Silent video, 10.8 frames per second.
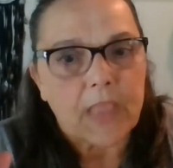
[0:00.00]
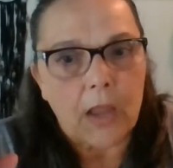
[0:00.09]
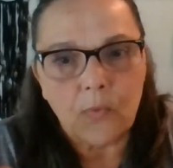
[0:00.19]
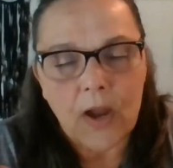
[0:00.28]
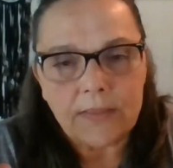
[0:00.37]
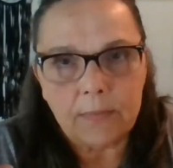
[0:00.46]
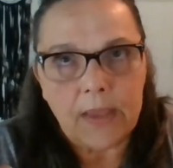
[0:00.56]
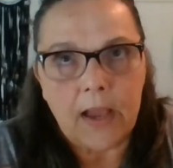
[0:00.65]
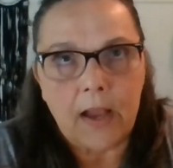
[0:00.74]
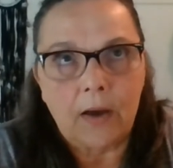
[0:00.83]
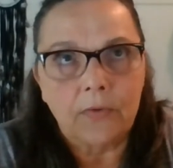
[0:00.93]
I write them
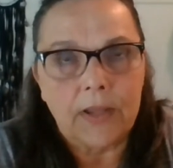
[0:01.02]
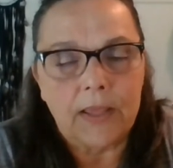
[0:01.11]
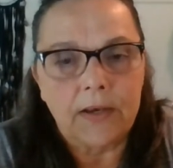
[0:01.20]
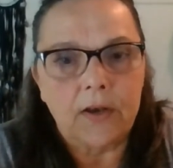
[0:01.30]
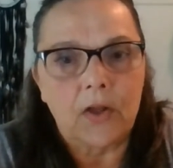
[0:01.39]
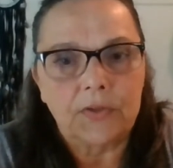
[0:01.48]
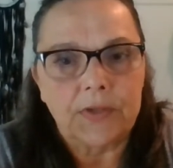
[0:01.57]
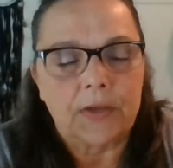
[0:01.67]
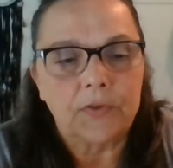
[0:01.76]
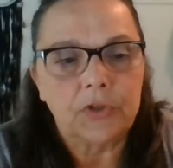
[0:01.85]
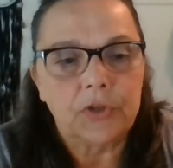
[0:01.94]
out and it all
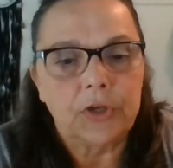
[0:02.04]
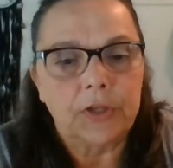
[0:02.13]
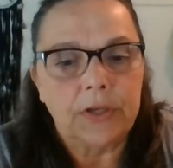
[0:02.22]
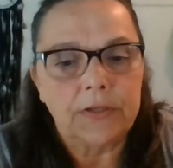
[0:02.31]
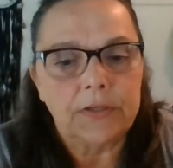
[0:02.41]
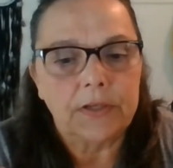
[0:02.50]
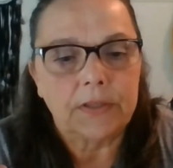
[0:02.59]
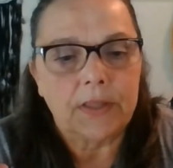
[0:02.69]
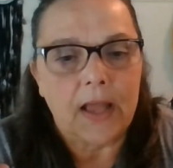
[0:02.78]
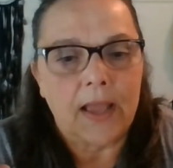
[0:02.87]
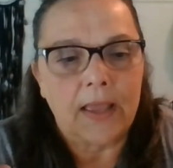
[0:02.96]
sounds good
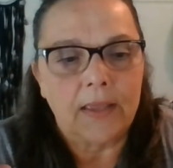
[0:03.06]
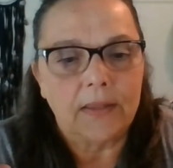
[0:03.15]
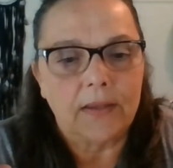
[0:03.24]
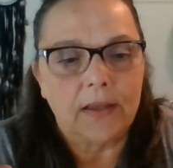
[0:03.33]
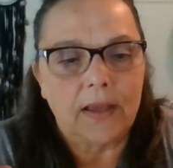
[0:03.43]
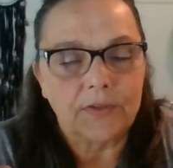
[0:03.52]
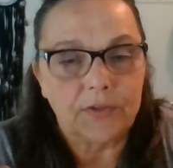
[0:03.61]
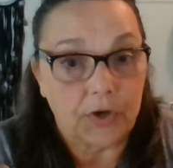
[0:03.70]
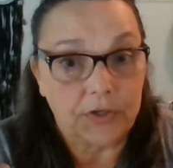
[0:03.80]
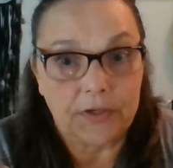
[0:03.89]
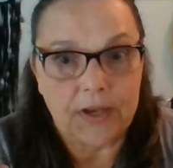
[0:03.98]
until I, I
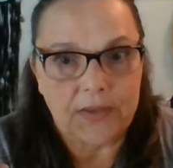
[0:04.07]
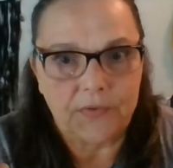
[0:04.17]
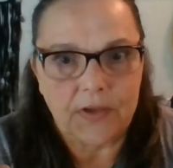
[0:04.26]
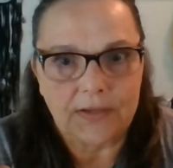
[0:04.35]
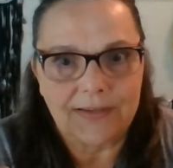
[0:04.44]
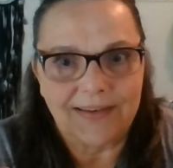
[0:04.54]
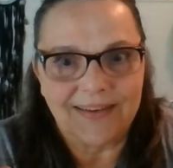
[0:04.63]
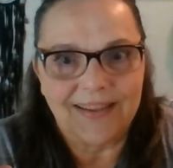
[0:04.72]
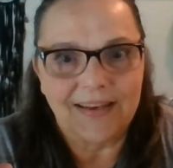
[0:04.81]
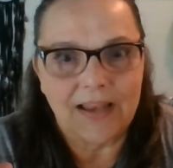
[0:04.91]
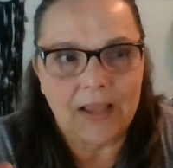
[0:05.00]
start to dissect it
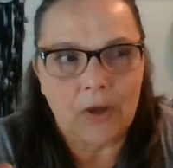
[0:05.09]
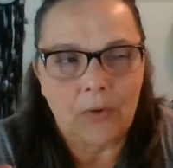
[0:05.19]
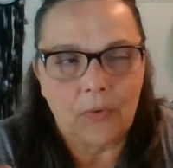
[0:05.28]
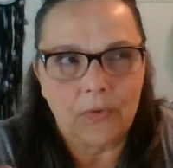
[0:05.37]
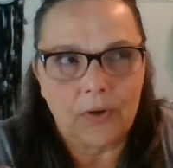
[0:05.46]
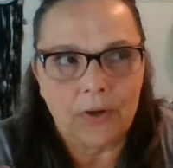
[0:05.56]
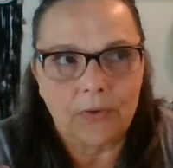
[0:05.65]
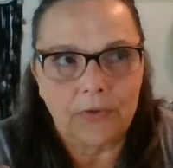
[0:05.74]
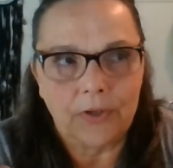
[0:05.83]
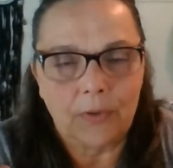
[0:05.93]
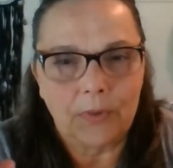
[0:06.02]
and I go, oh,
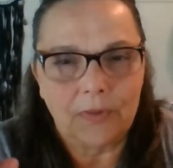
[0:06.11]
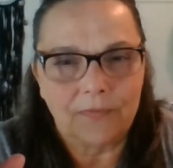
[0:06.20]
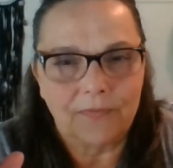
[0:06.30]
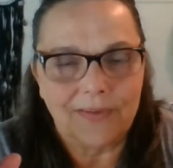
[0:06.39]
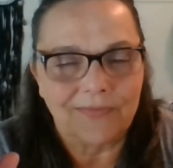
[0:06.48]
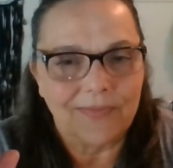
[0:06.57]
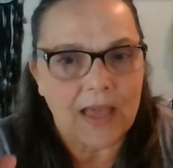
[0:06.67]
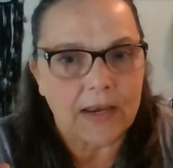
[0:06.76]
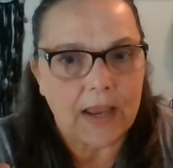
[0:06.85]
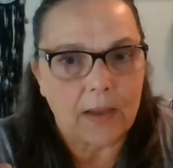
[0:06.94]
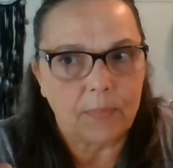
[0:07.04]
you know, well, if, if
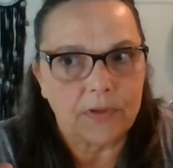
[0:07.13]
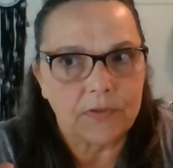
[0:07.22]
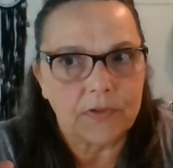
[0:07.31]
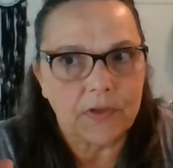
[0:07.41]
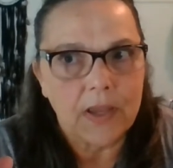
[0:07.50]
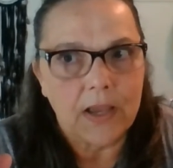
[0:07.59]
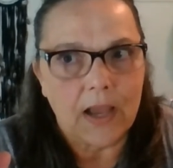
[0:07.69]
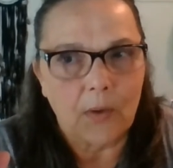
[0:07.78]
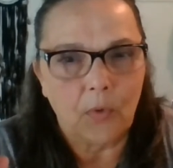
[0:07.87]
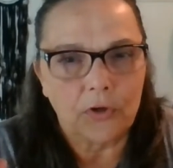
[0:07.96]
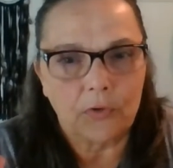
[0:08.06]
that happens, I
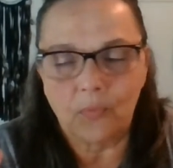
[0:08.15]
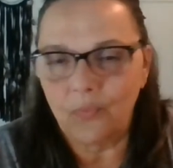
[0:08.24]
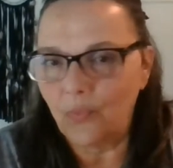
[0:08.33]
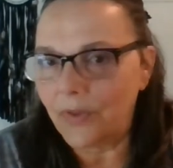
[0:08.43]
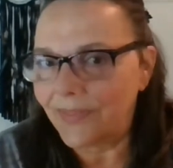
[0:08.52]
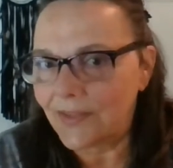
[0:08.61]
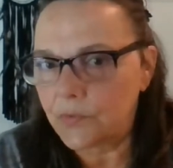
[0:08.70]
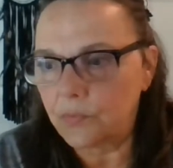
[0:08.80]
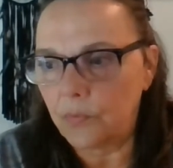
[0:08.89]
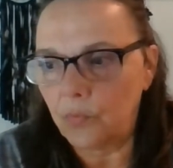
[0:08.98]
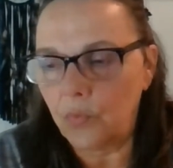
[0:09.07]
wonder what this,
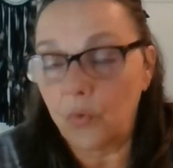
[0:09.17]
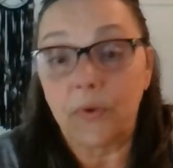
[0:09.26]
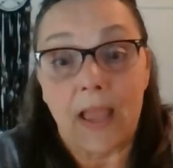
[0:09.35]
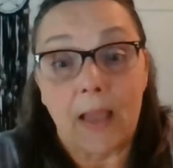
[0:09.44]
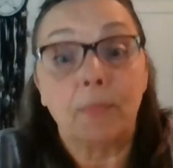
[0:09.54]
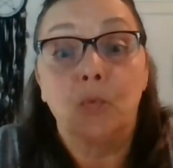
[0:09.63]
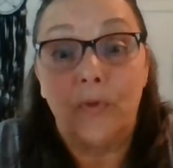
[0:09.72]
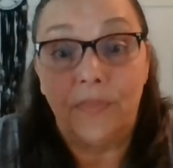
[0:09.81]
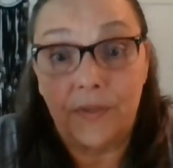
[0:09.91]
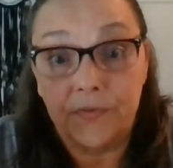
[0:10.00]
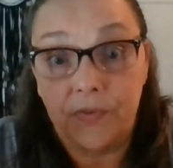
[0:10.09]
what would happen with
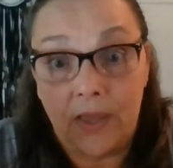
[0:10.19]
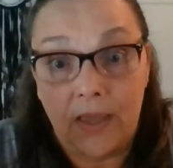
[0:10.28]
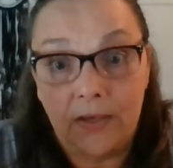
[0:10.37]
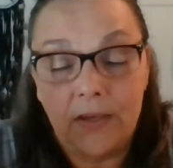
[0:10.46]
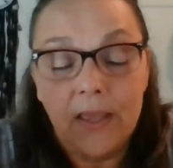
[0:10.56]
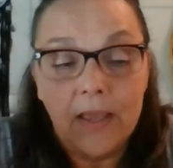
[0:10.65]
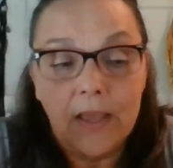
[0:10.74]
this then.